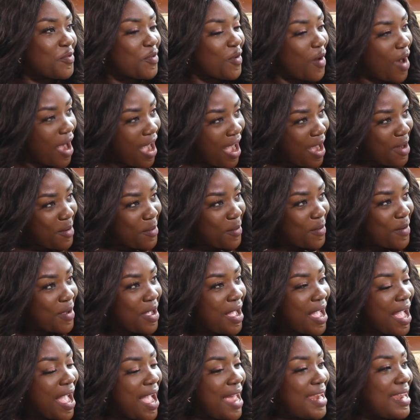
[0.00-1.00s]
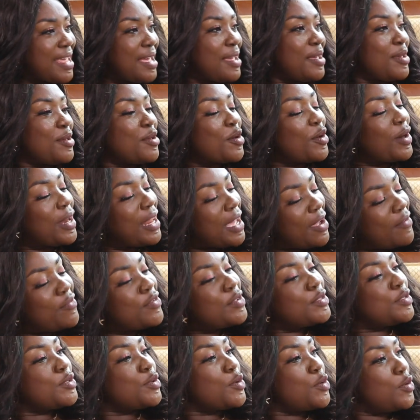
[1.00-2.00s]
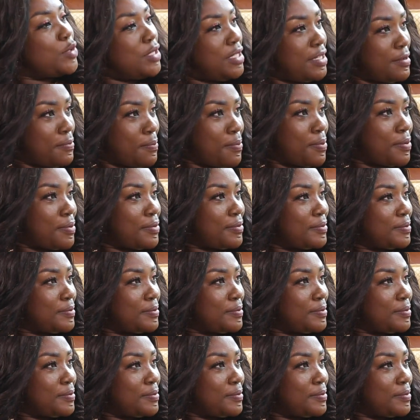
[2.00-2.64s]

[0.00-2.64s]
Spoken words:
Wow. And your love is so deep.